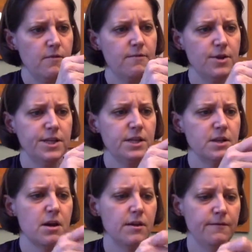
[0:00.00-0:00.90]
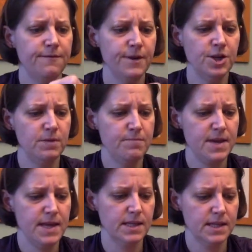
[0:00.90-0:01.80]
Versus on the friction
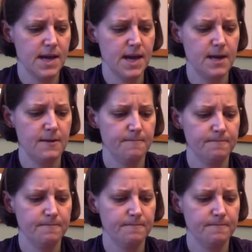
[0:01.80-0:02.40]
peg side,